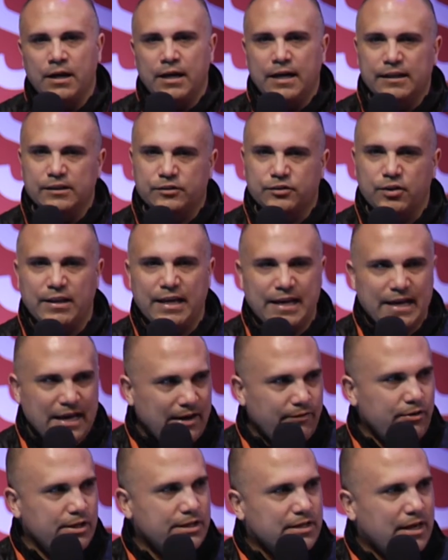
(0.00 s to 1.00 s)
And so that
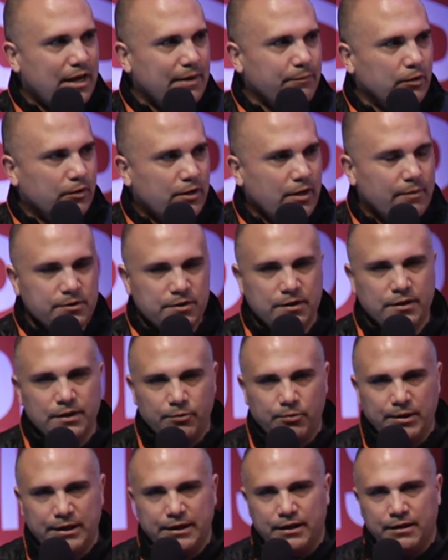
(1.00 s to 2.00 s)
every time you come to the
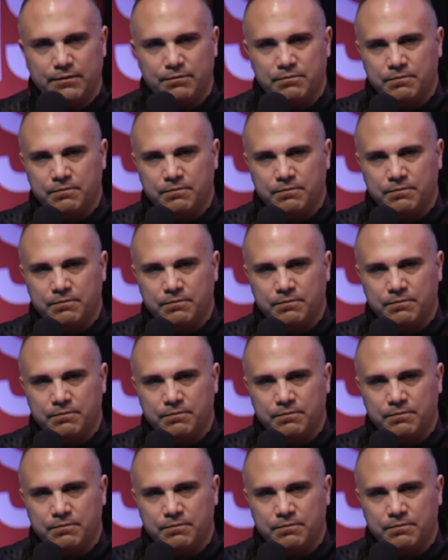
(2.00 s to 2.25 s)
arena,